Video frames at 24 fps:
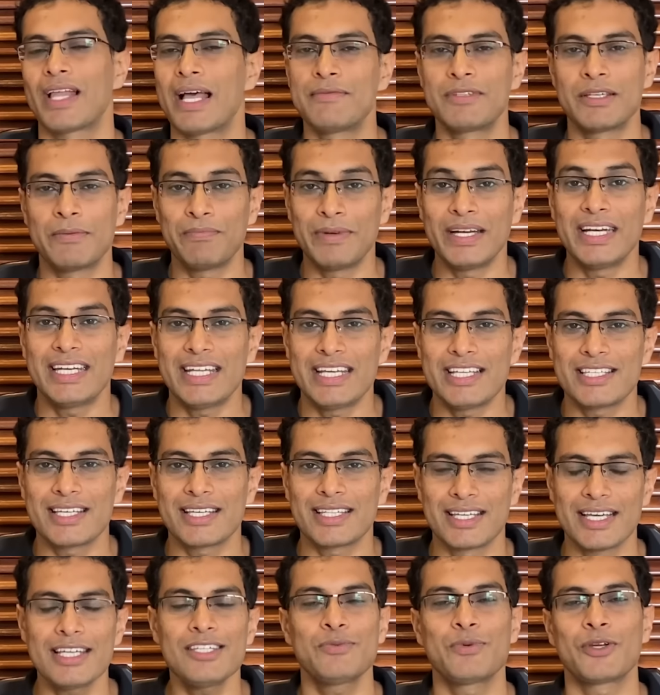I am simply teaching
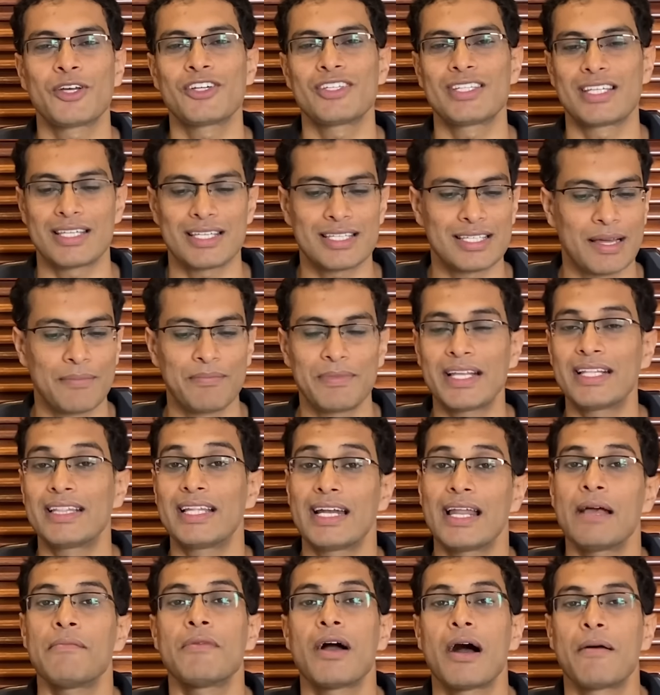this because this is something
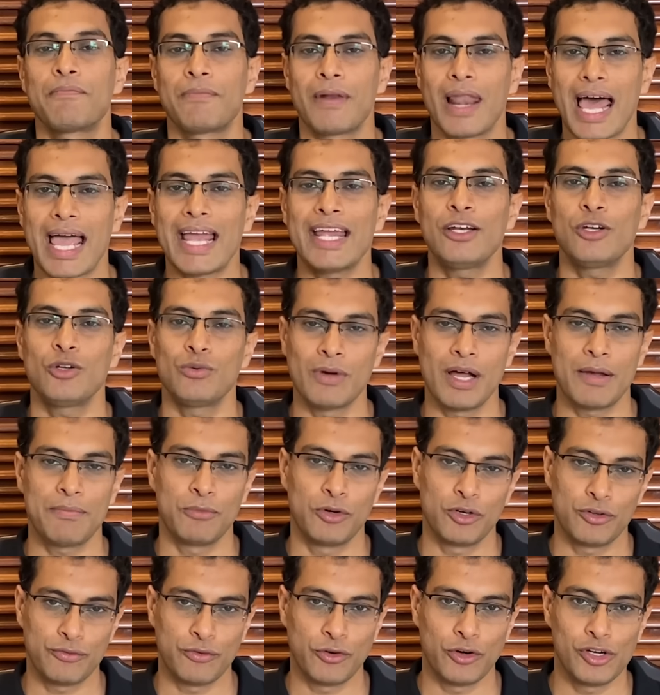that I am applying to my
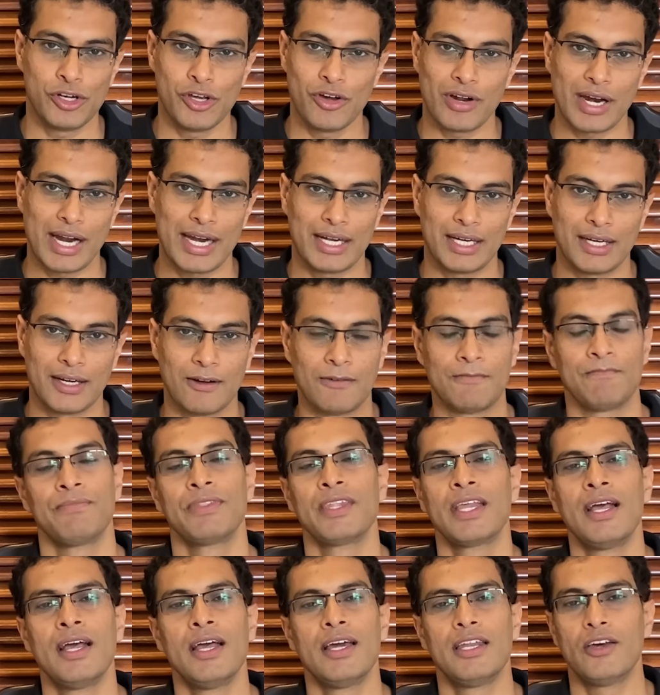portfolio right now.
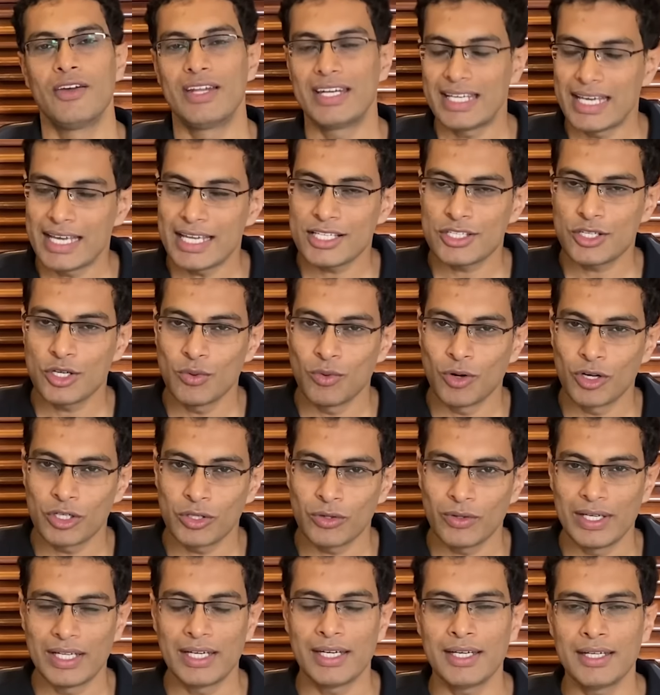Now, in case you want to
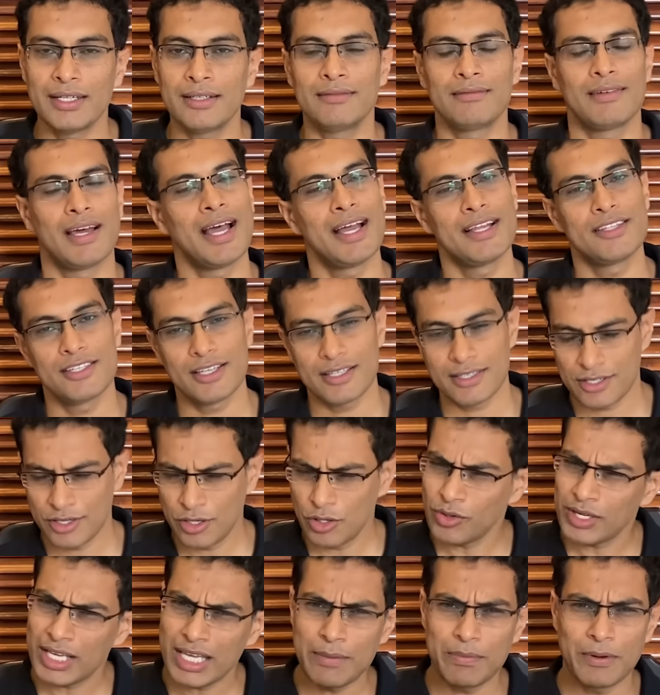learn and just, you
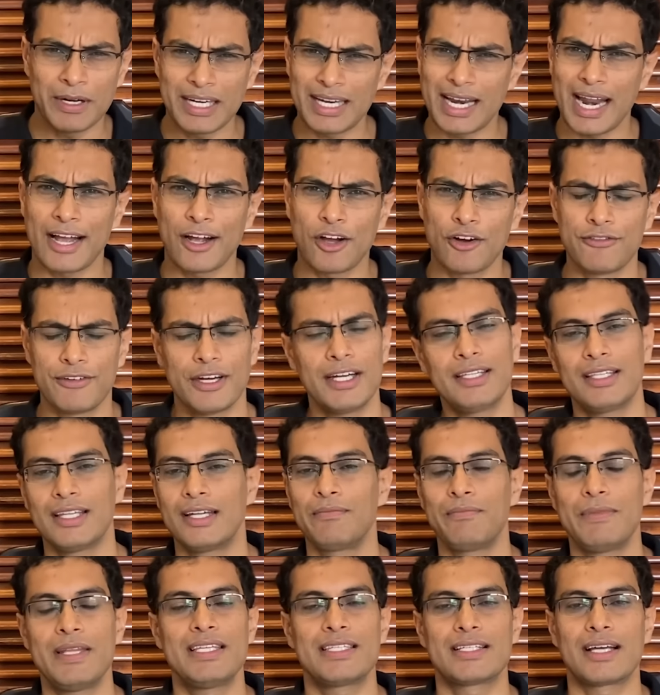know, keep a track of it,
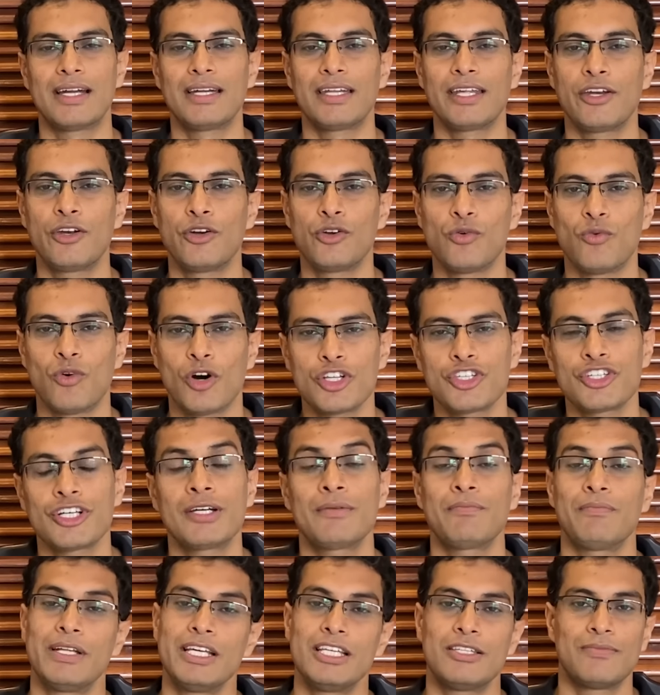then please continue to watch
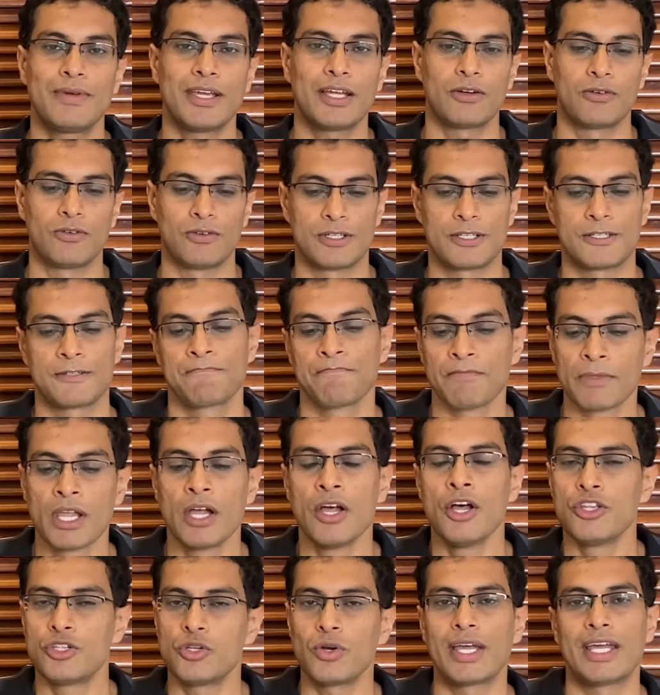it. Please make notes.
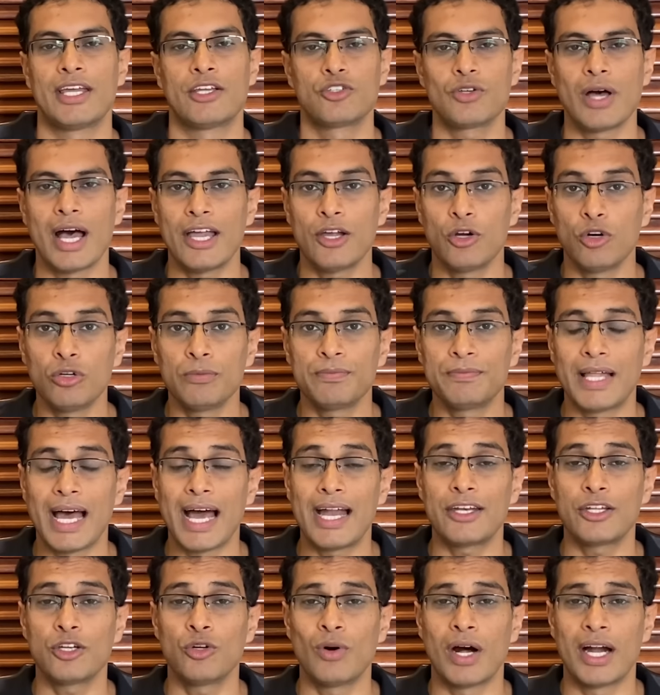So, okay. So I hope
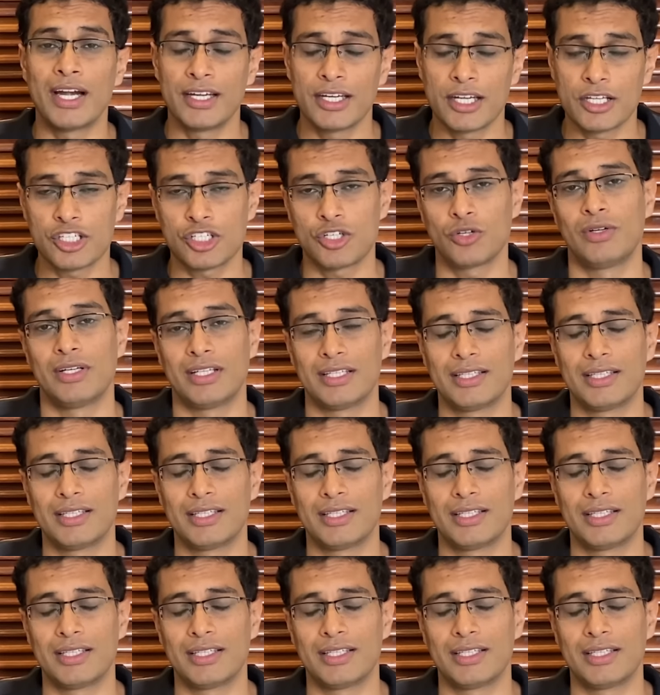that you understood